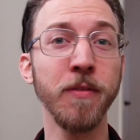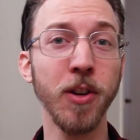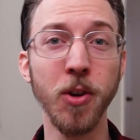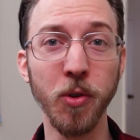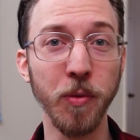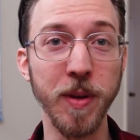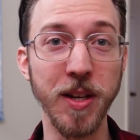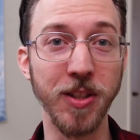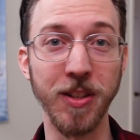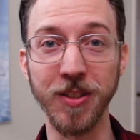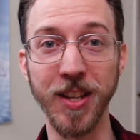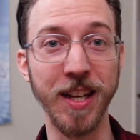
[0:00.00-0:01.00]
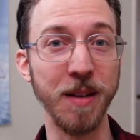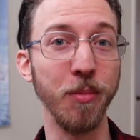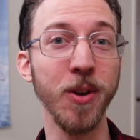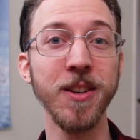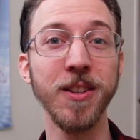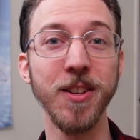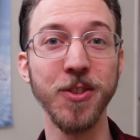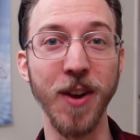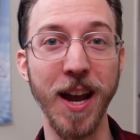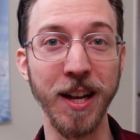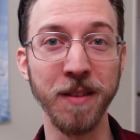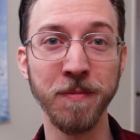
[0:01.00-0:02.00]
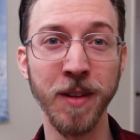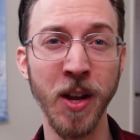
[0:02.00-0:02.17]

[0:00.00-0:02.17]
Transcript: for gold pieces they can bring to the dragon.